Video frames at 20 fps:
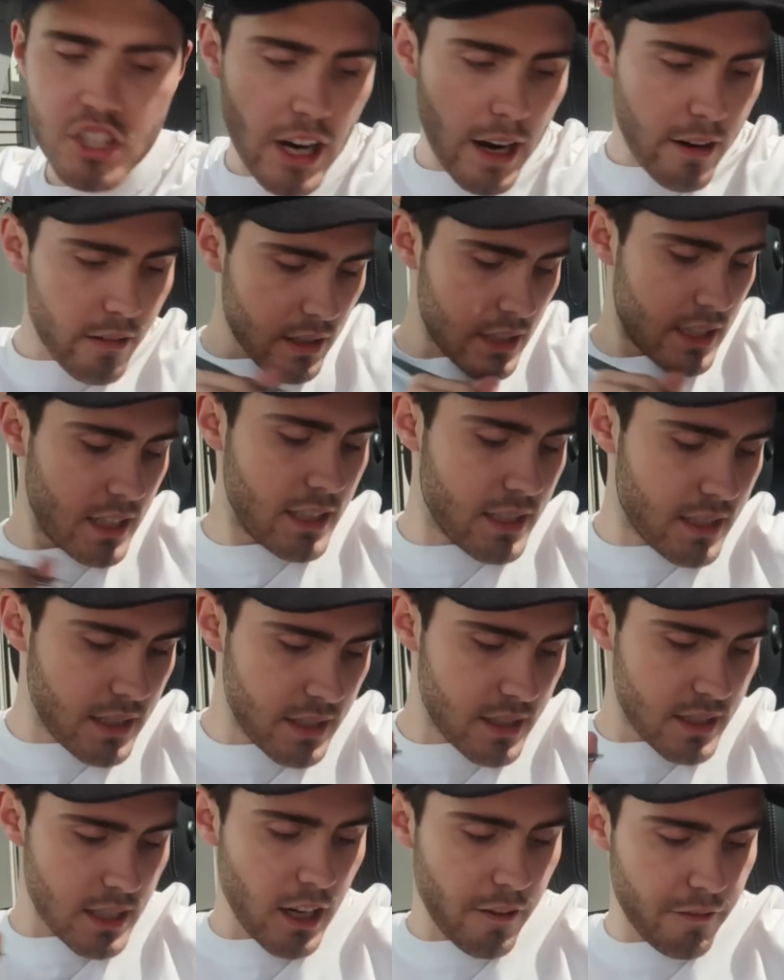charities
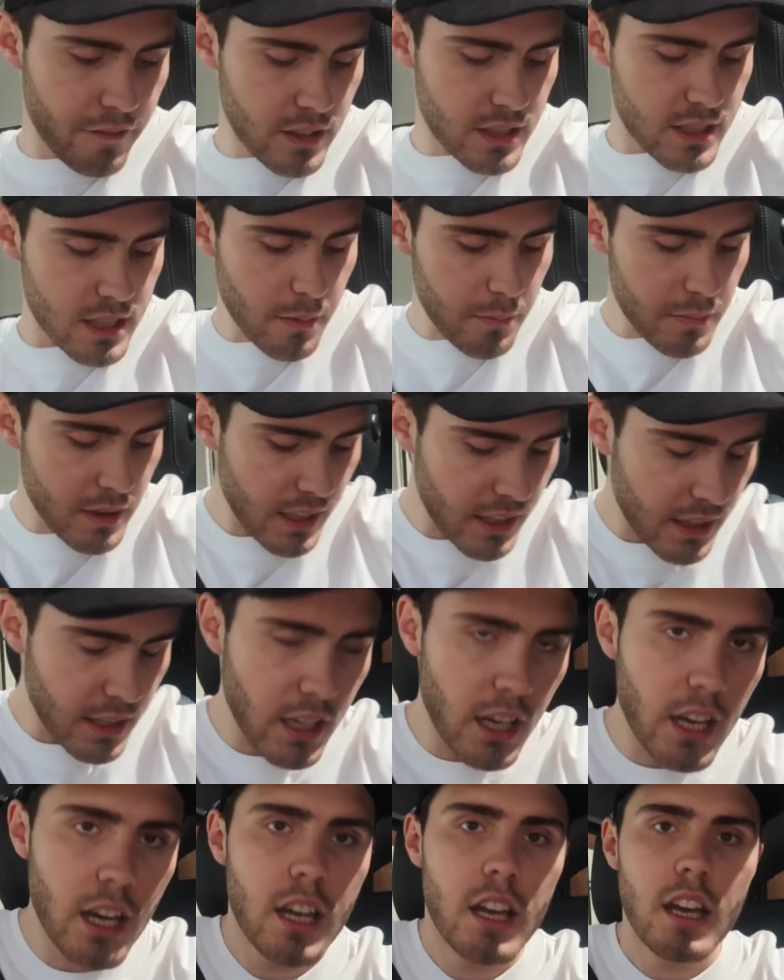and stuff is something
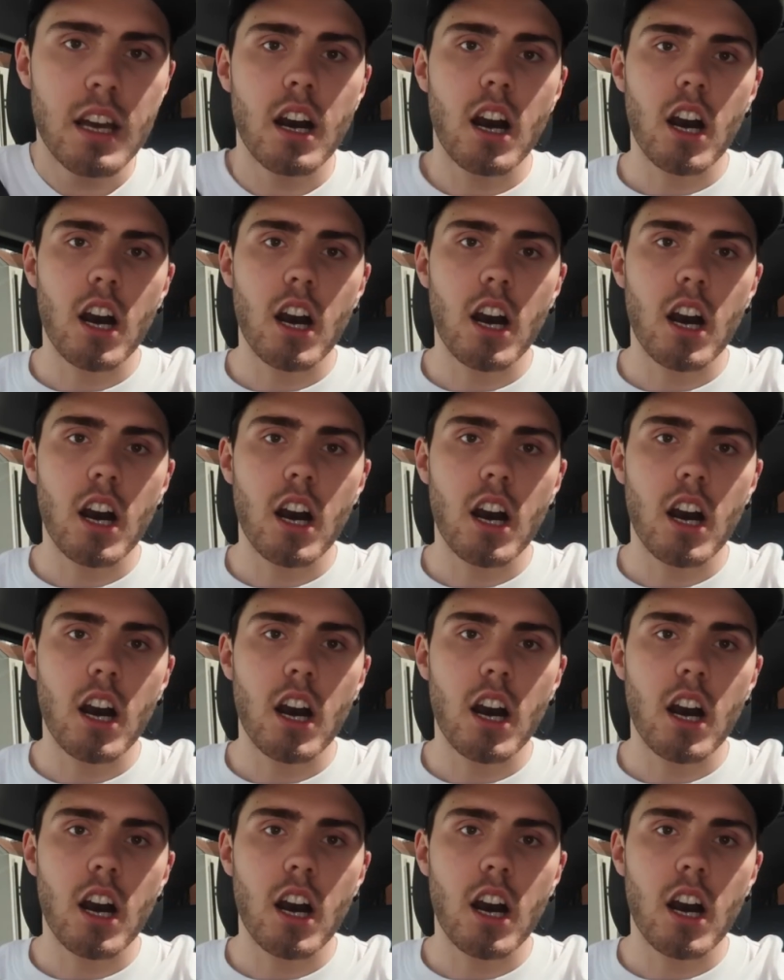that